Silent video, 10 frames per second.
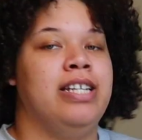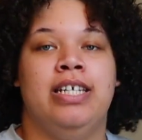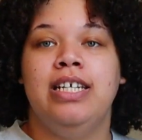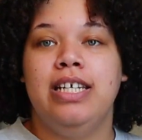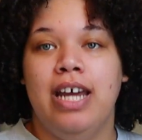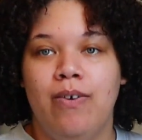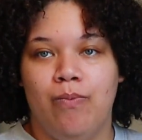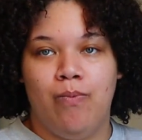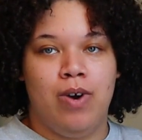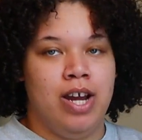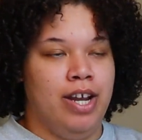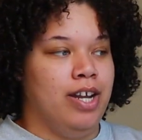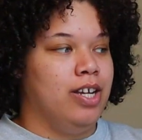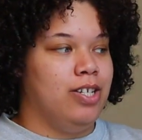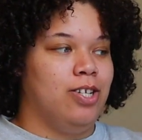I did get one
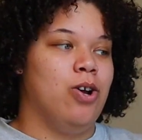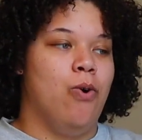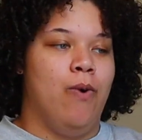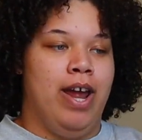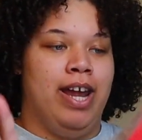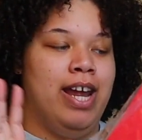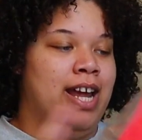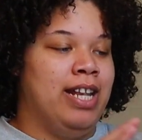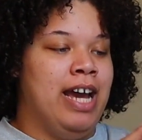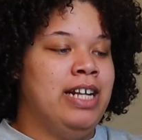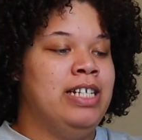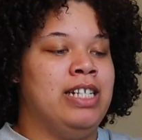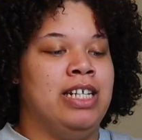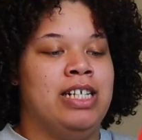toy, and that is